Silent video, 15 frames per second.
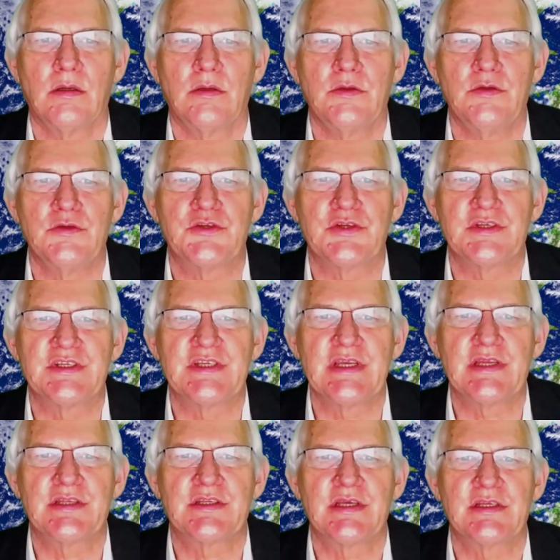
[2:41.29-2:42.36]
You should seek
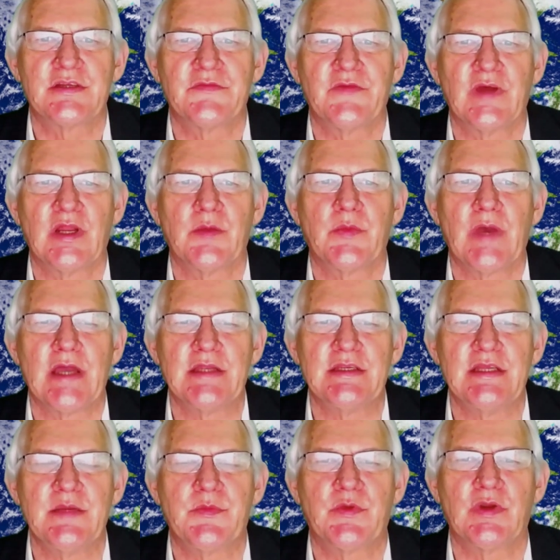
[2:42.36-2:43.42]
to develop a
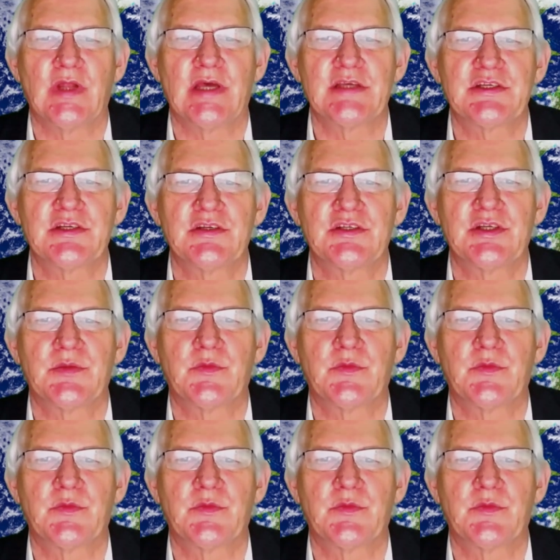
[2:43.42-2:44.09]
deep relationship